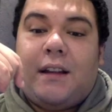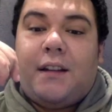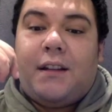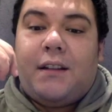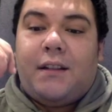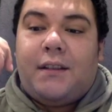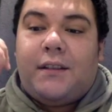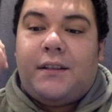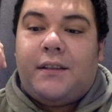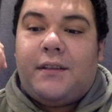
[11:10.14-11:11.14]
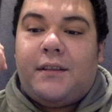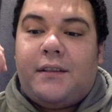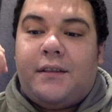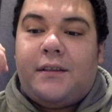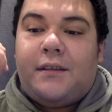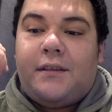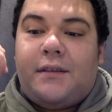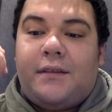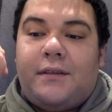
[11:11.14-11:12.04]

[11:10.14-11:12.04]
(no one is talking)